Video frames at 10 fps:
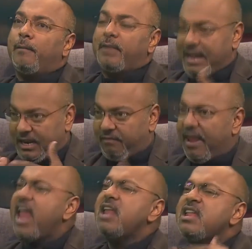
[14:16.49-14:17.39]
negative.
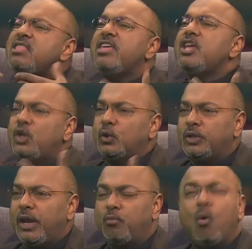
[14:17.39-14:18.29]
Anything you say,